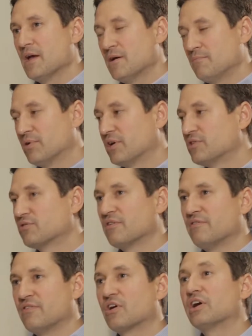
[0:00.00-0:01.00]
But under
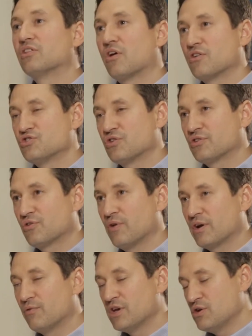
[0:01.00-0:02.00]
a very large
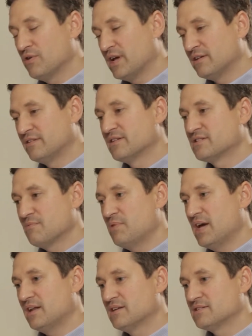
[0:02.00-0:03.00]
earthquake, what you would
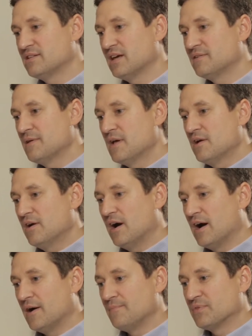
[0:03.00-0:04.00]
anticipate is that
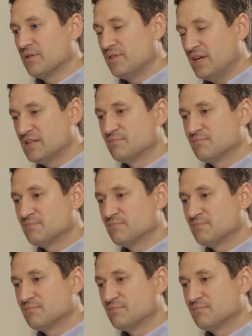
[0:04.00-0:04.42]
these